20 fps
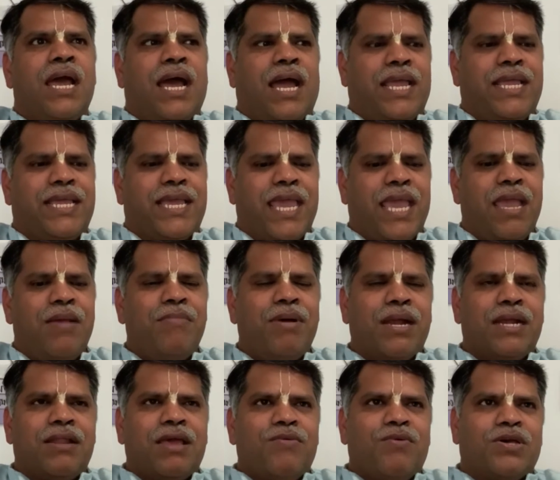I came
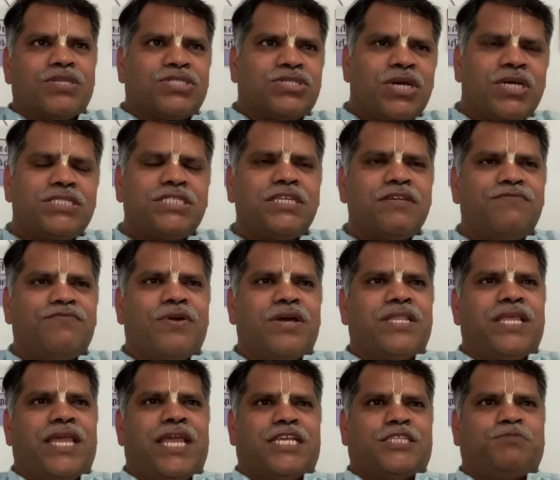and I was searching for
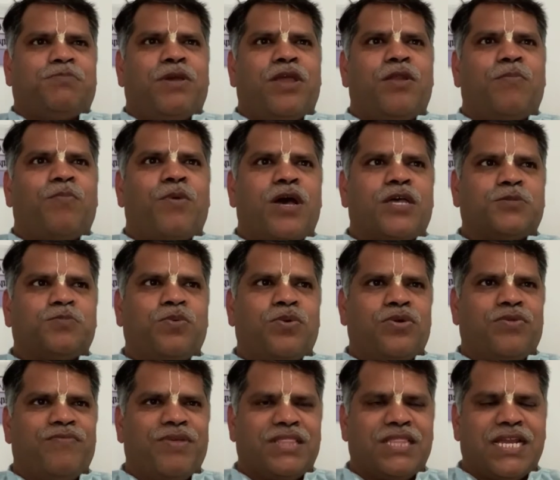the expired
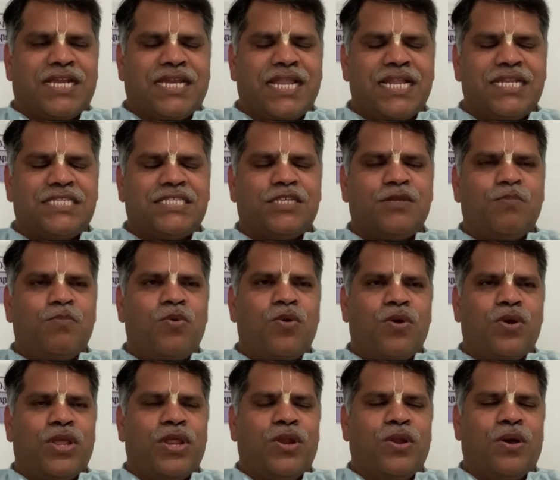passport with a tensed
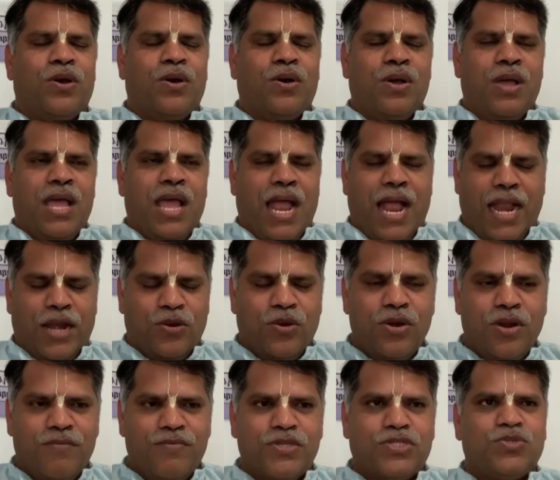mood, you know, I don't
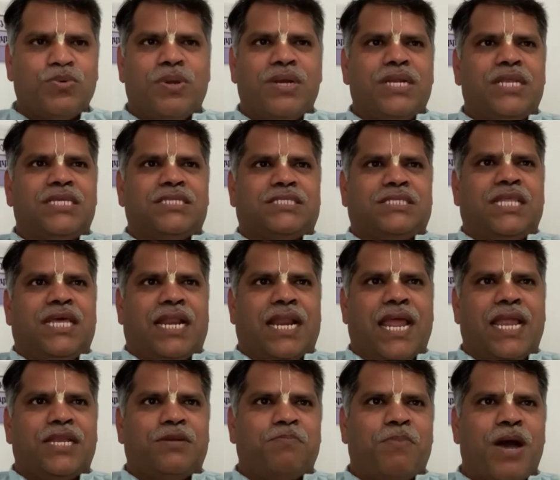know which one is the
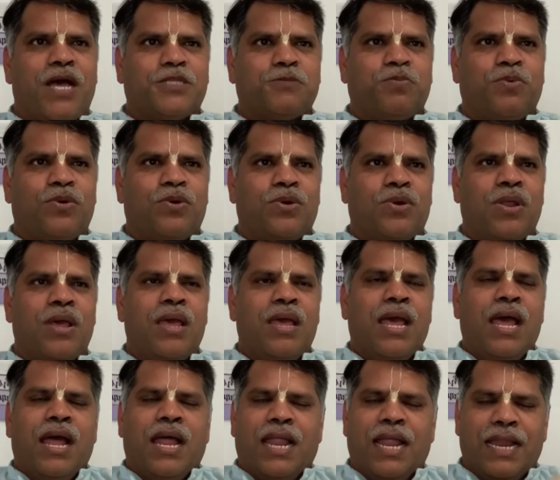right passport.
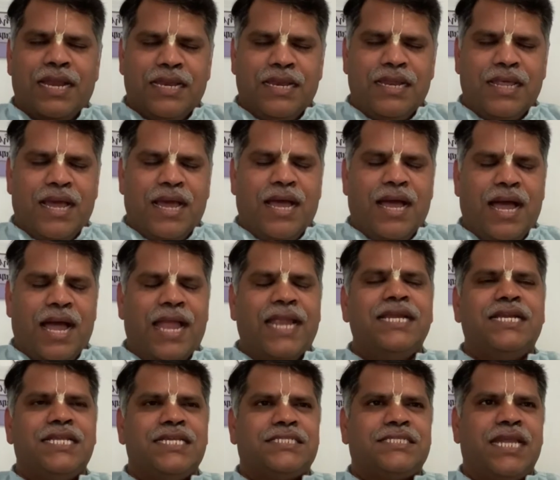And
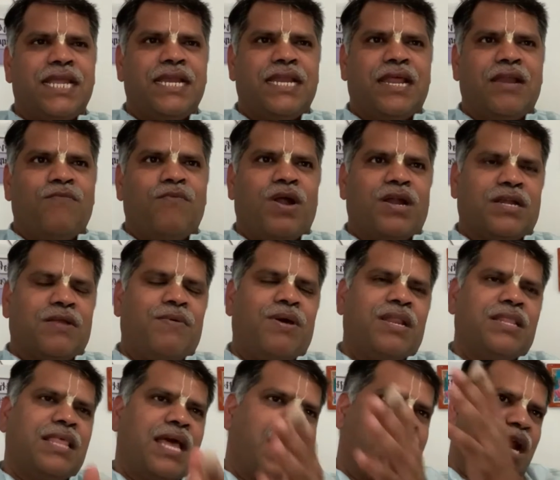I decided
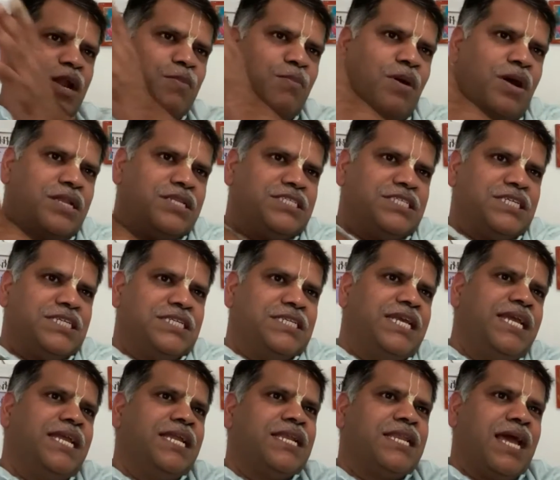whatever the Hanumanji
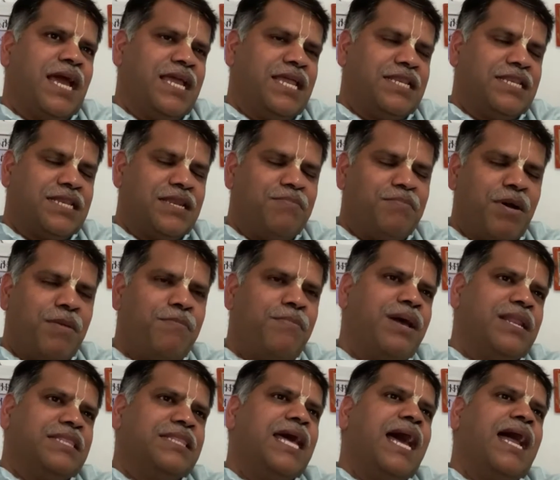did, I
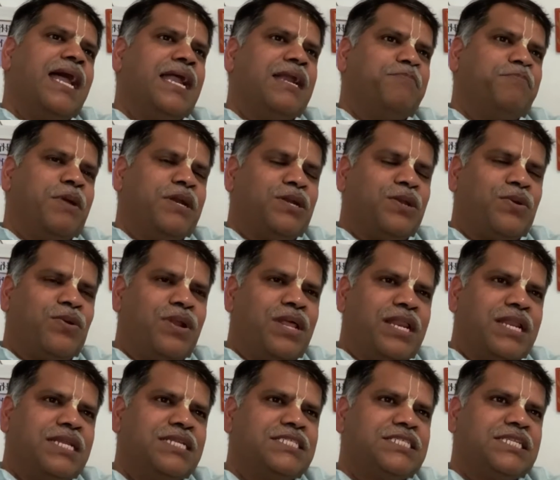remember that
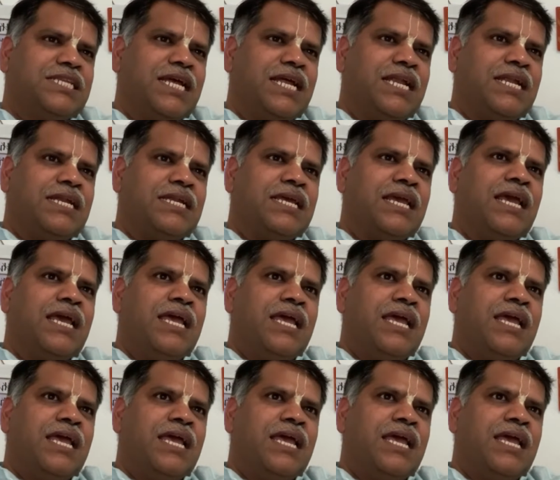particular incident.